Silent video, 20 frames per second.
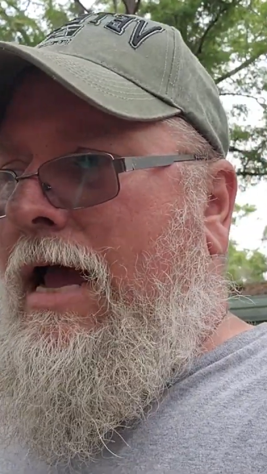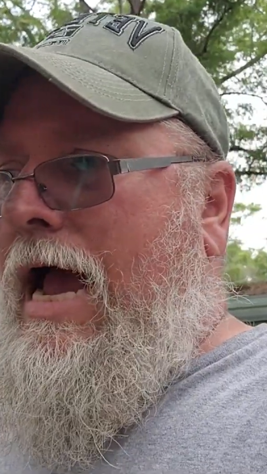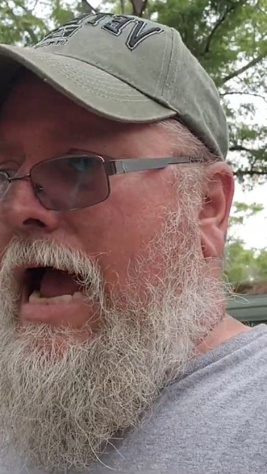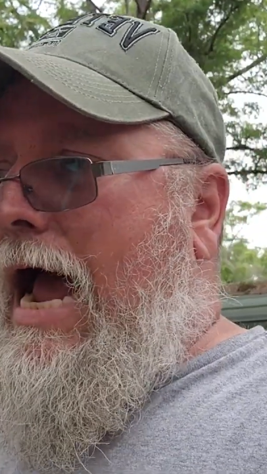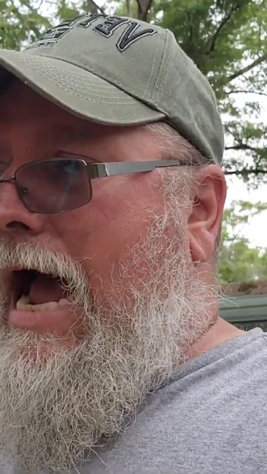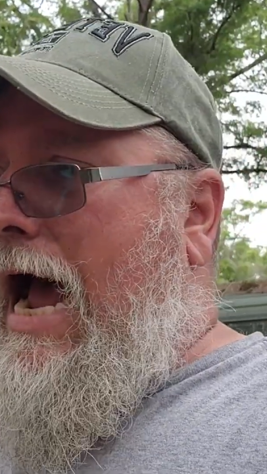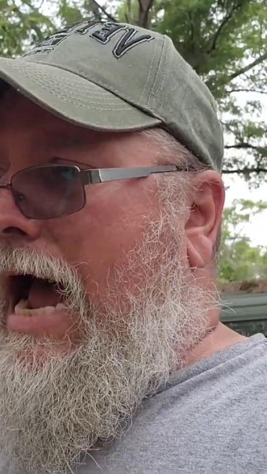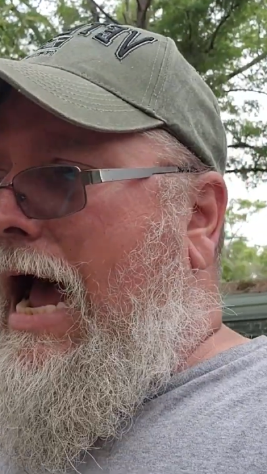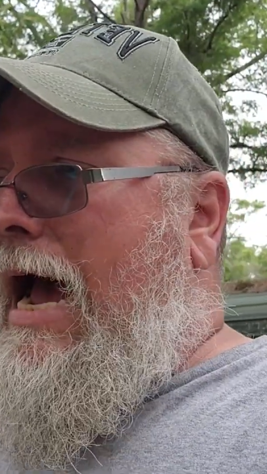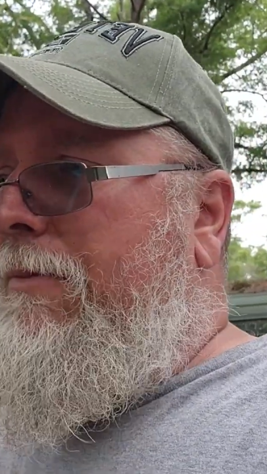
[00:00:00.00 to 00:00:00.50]

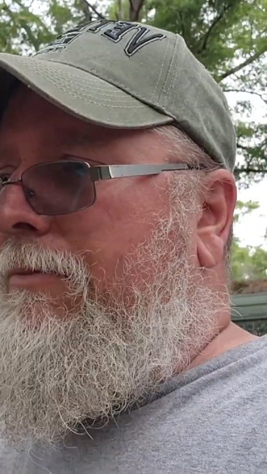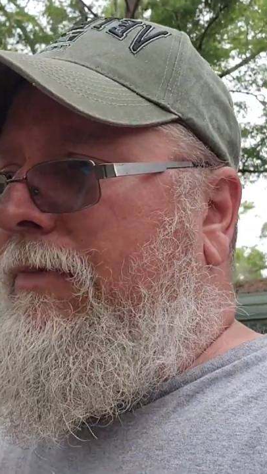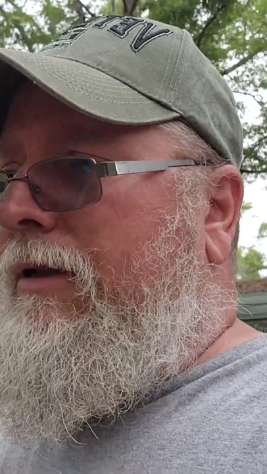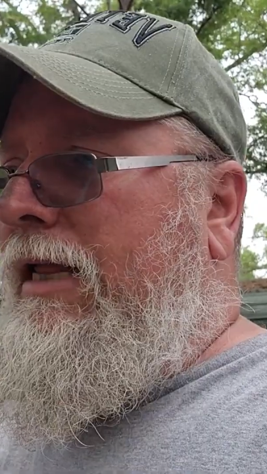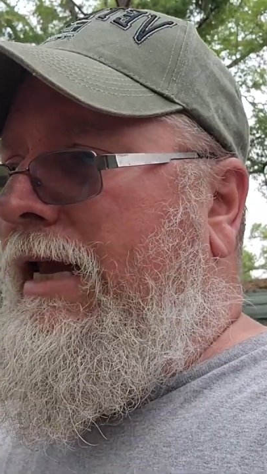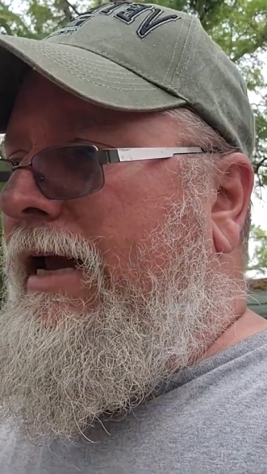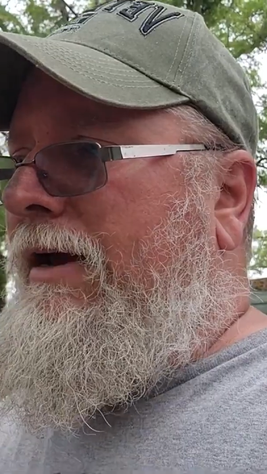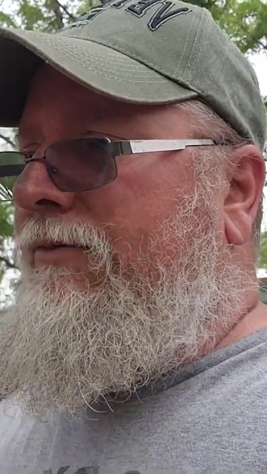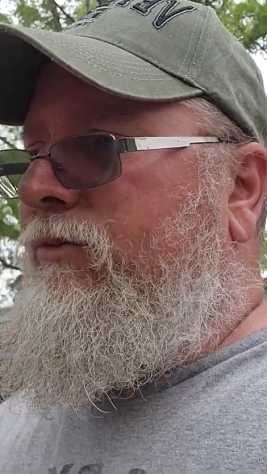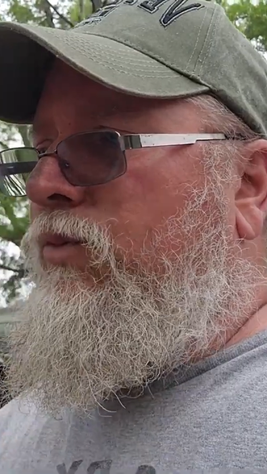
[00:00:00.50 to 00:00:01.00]
I'm
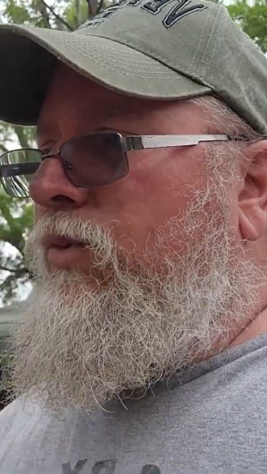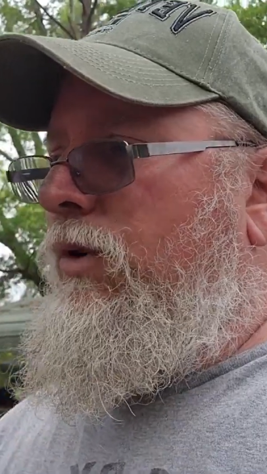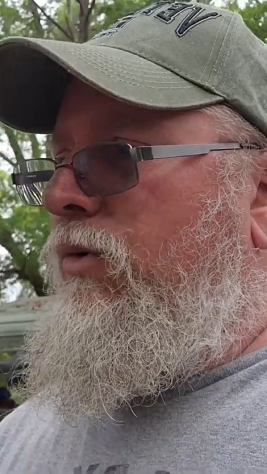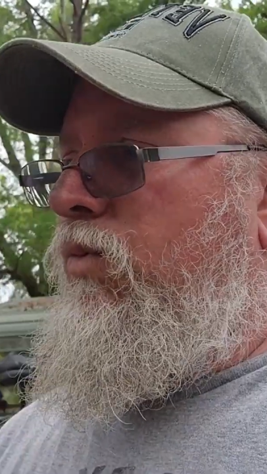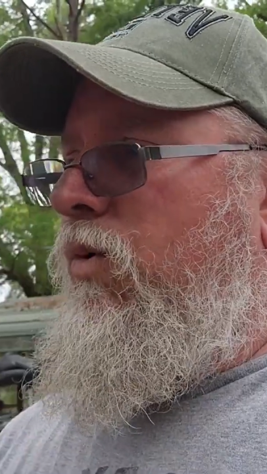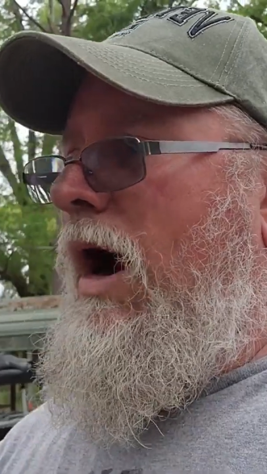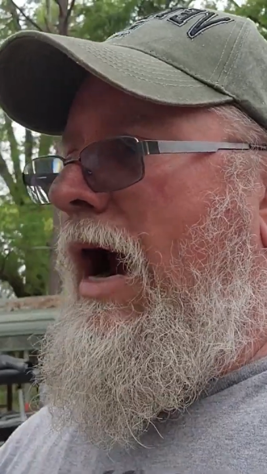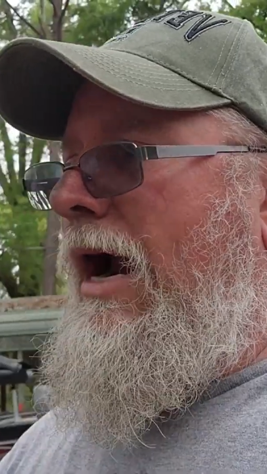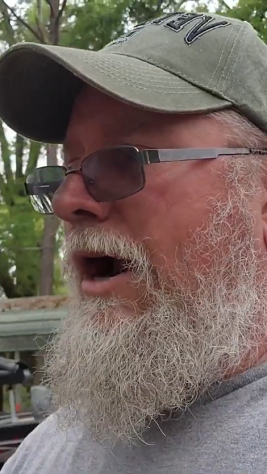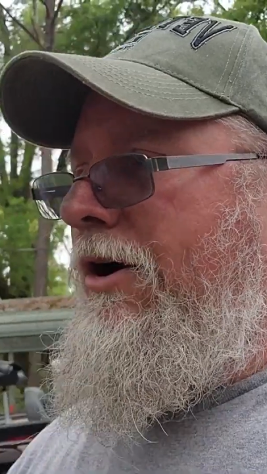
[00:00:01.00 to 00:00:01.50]
left with
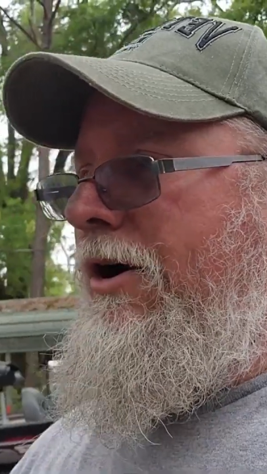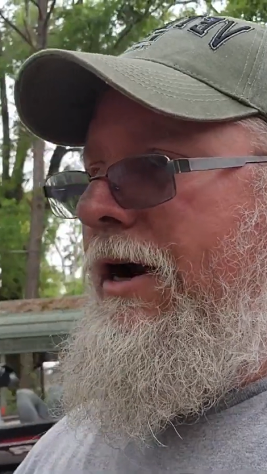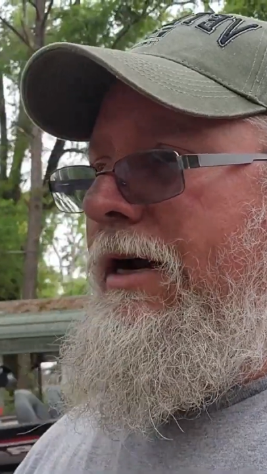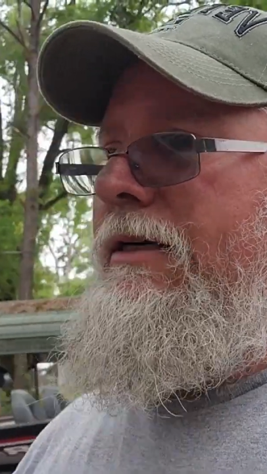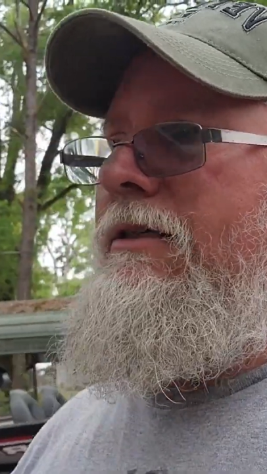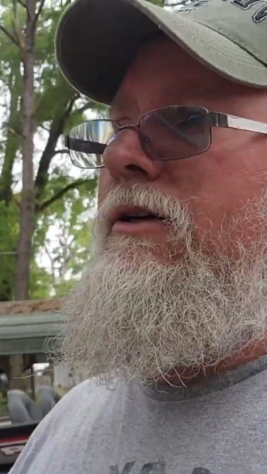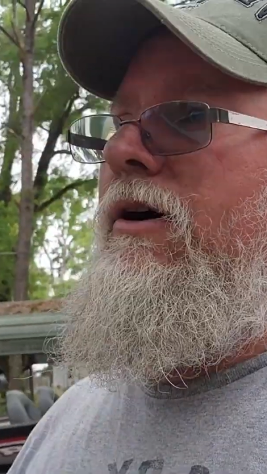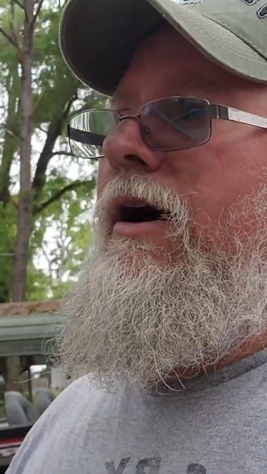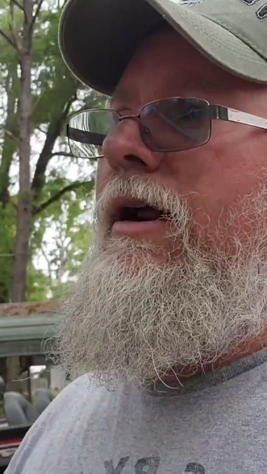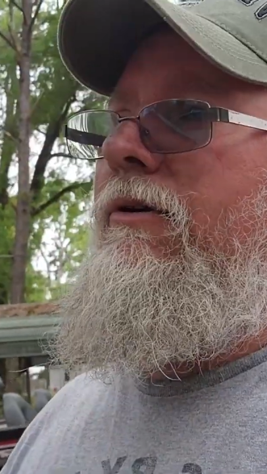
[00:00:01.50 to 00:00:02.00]
wiring.
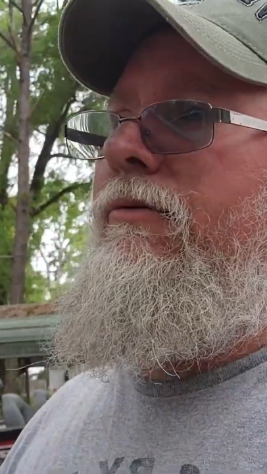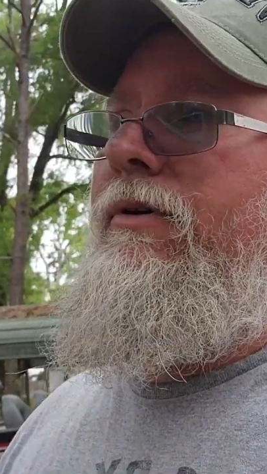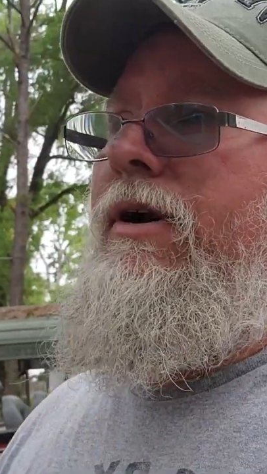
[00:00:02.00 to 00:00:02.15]
So I don't